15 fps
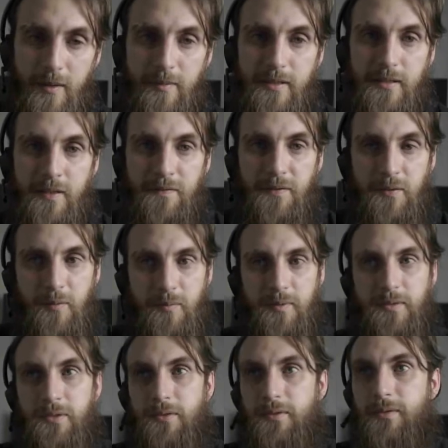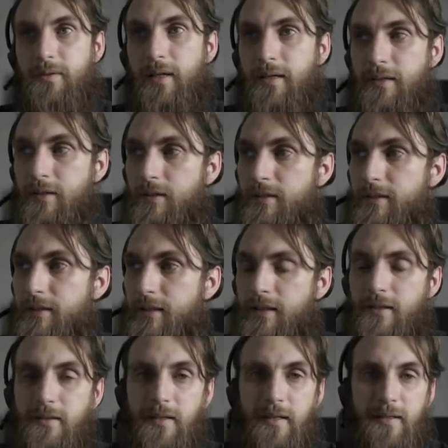have been difficult, but dude, like literally the
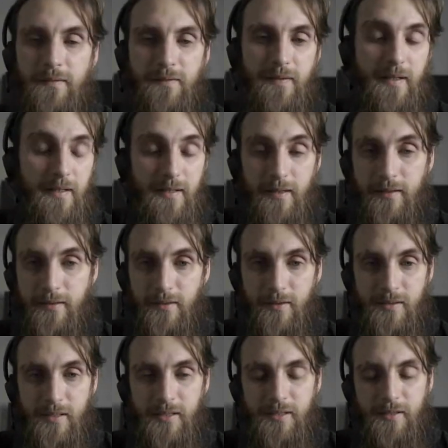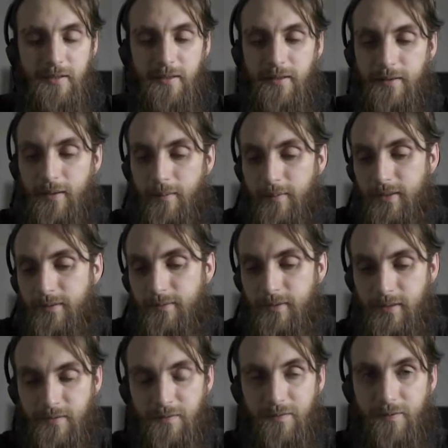internet and essentially, I mean,
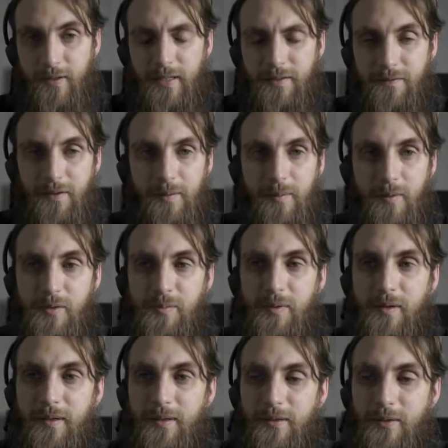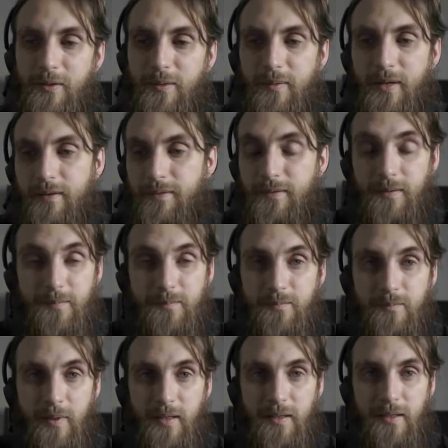is free for the most part. You might have to
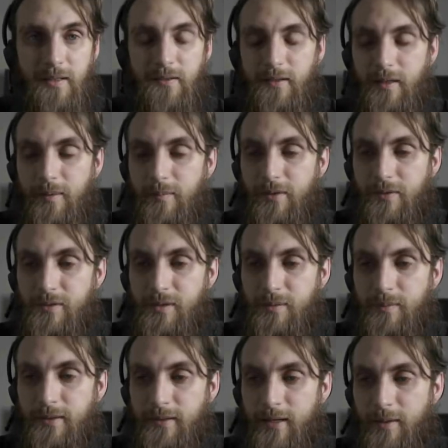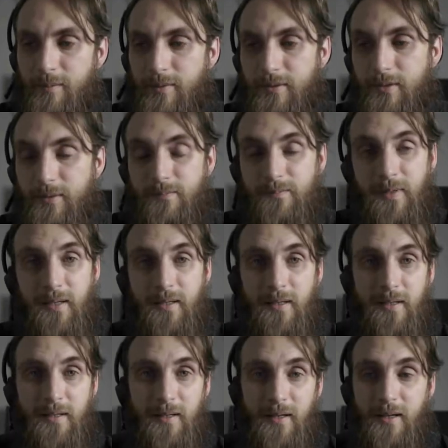pay an internet bill or something like that, but you can
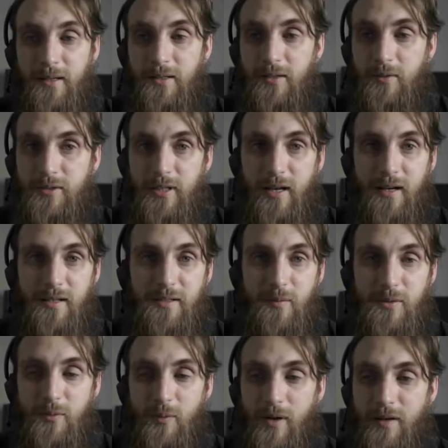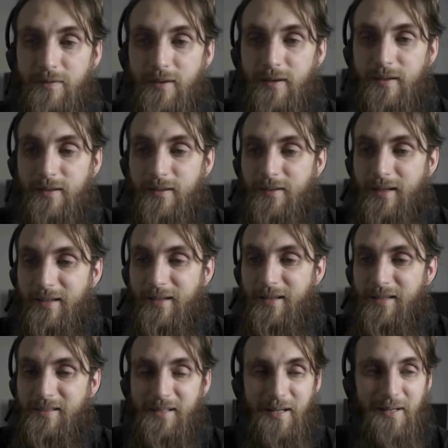go jack someone's Wi-Fi, I
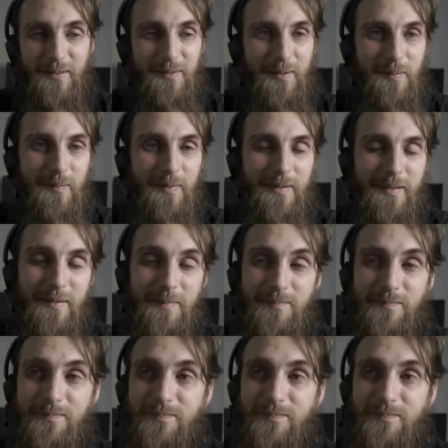guess. I don't know, but